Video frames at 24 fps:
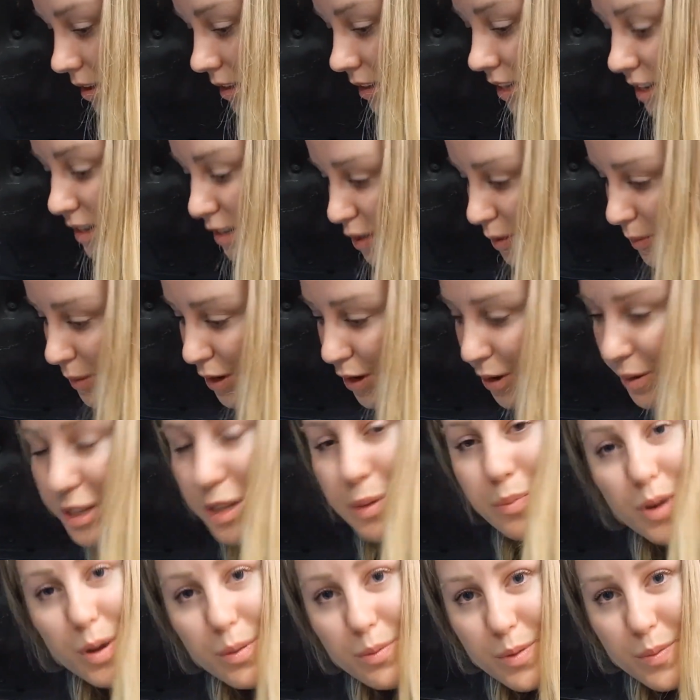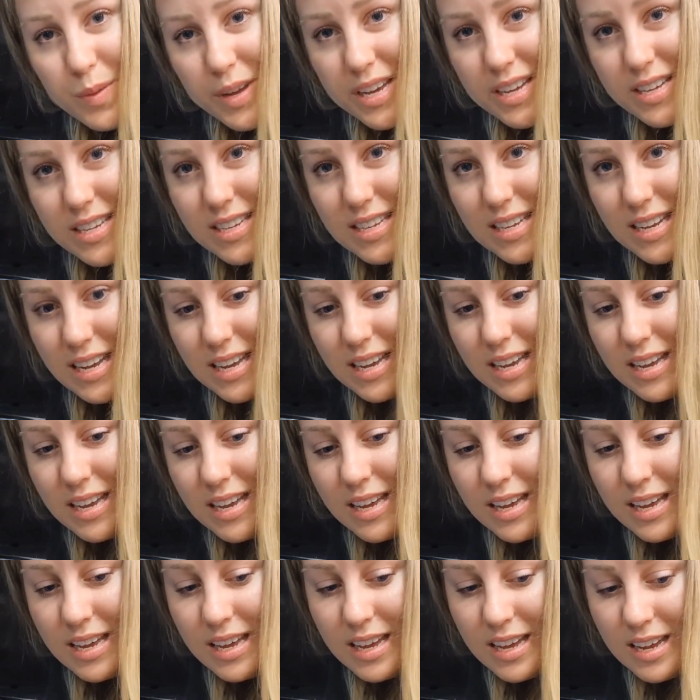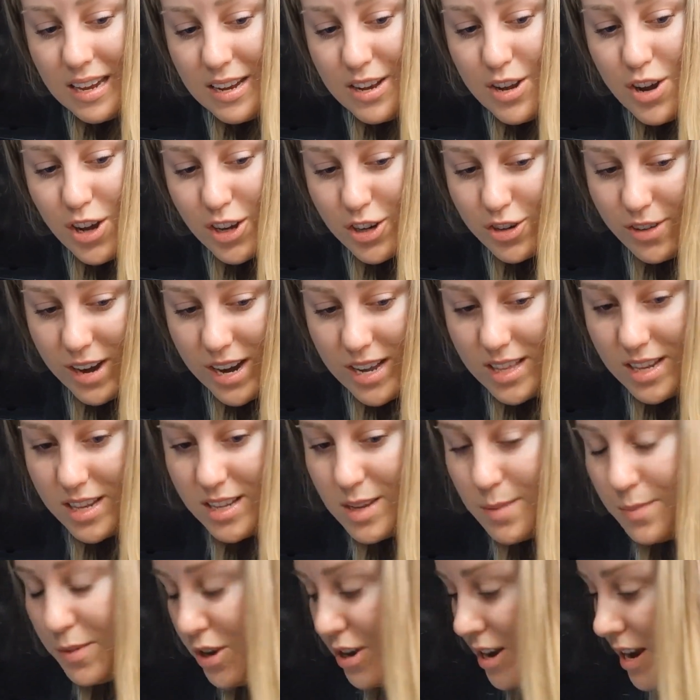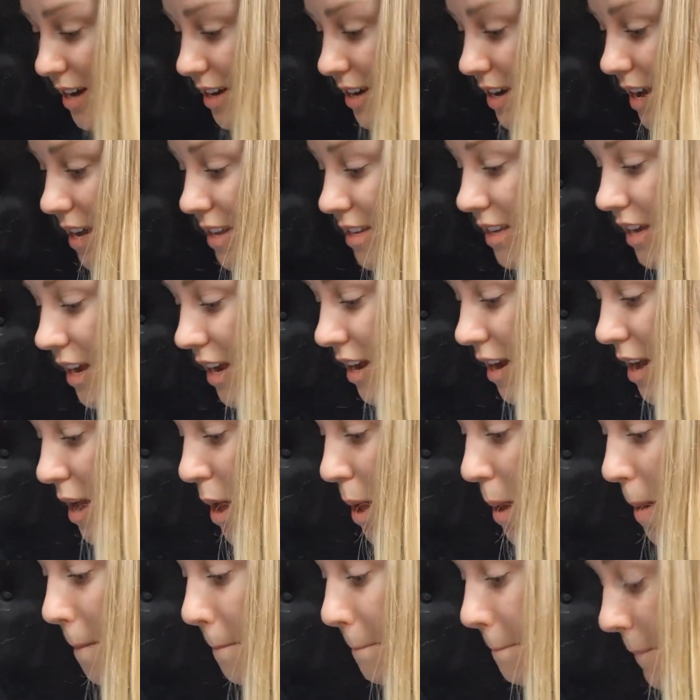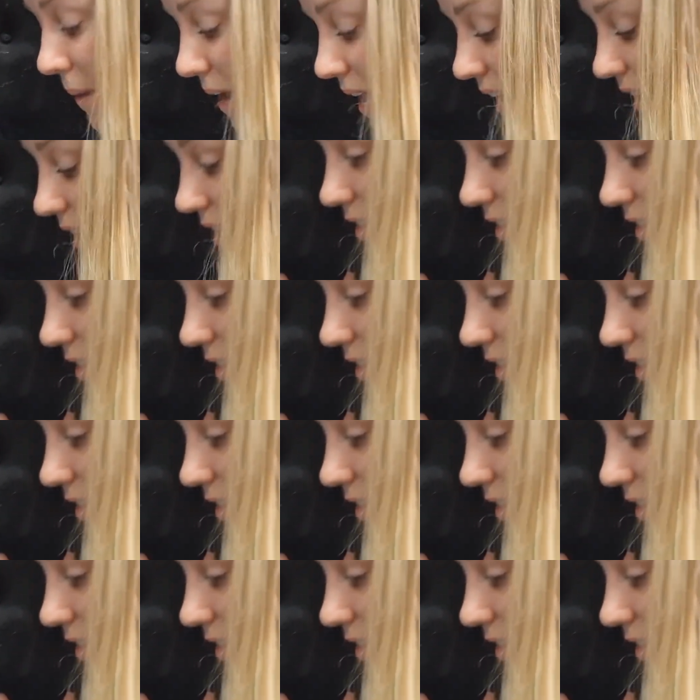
least we know what the problem is. Not great that it's a blown head gasket, but